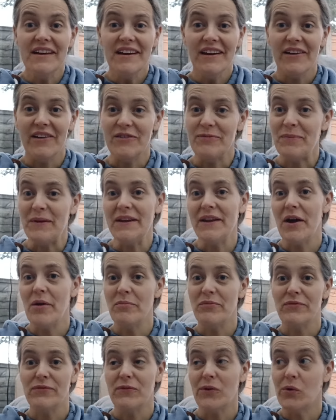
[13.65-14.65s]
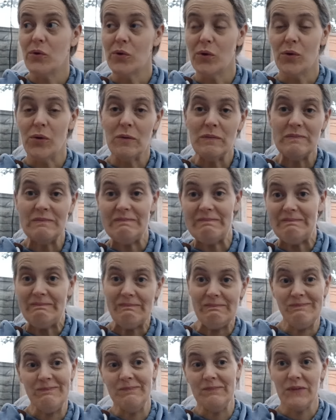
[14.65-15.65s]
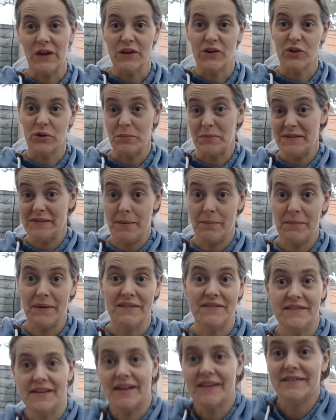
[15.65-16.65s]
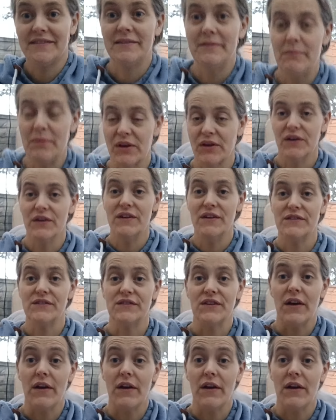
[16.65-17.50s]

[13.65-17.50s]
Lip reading: I've been up for, I got up at 10 past 6 because